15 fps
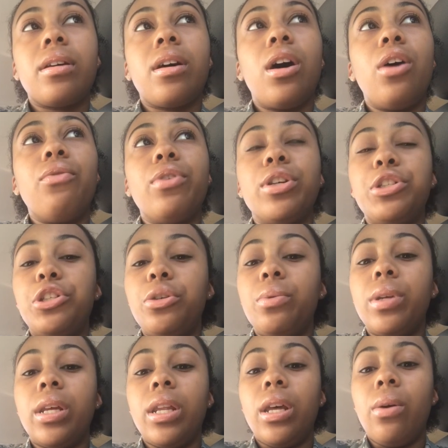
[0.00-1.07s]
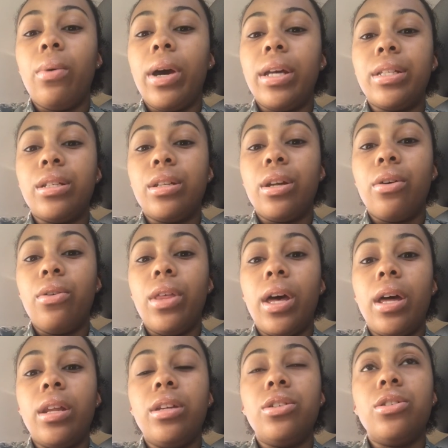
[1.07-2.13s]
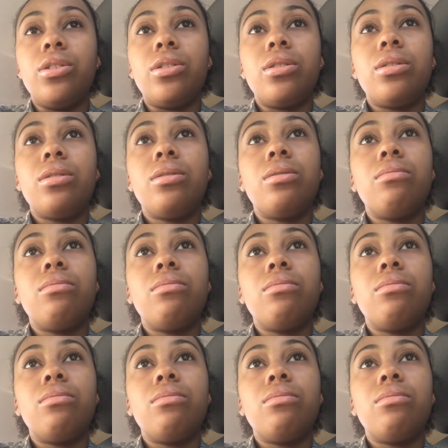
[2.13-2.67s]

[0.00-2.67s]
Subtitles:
comfort you in any way to know that. It just